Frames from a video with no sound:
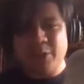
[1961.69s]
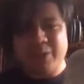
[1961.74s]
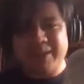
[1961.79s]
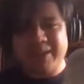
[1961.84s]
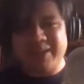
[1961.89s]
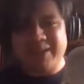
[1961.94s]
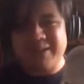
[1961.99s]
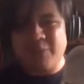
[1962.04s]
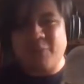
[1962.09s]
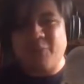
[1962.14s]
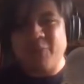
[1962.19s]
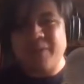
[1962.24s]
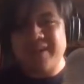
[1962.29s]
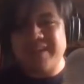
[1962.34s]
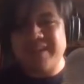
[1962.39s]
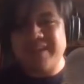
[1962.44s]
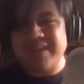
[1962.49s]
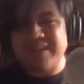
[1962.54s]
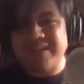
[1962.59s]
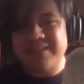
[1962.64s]
the point
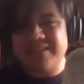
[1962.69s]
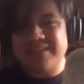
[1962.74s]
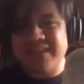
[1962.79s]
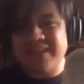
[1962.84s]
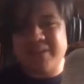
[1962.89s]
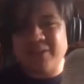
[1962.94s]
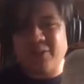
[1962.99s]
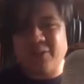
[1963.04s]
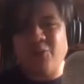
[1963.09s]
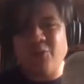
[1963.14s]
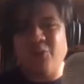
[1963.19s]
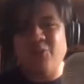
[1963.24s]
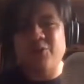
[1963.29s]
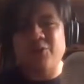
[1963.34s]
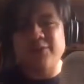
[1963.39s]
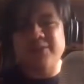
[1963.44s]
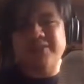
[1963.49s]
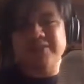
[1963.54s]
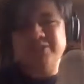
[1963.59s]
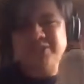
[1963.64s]
is, it's like the whole
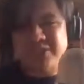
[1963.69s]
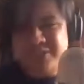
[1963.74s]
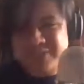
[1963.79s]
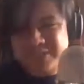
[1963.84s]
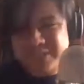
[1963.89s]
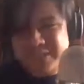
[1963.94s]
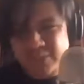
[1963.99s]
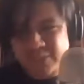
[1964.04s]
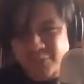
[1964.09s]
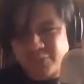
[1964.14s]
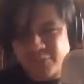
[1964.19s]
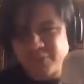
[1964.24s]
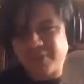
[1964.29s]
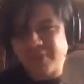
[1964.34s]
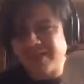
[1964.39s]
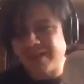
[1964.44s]
world is just SQL,